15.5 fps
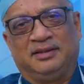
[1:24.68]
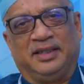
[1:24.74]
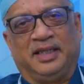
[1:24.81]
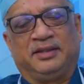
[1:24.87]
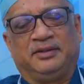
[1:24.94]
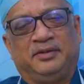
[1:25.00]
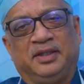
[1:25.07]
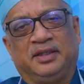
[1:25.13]

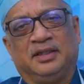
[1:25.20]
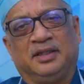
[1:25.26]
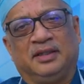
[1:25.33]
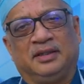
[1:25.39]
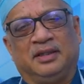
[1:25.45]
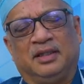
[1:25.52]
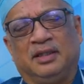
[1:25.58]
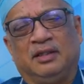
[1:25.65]
that
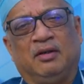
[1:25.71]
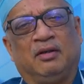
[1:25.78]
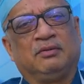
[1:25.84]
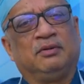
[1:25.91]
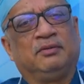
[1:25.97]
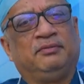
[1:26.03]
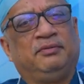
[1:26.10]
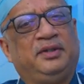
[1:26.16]
triggered a
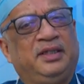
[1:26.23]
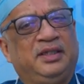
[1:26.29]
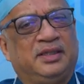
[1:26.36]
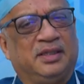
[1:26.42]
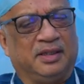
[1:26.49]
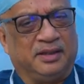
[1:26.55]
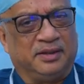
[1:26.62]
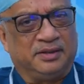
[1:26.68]
lot of
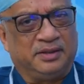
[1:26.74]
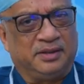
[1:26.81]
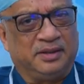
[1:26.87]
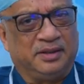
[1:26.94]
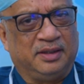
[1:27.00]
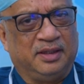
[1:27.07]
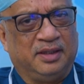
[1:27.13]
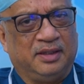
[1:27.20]
research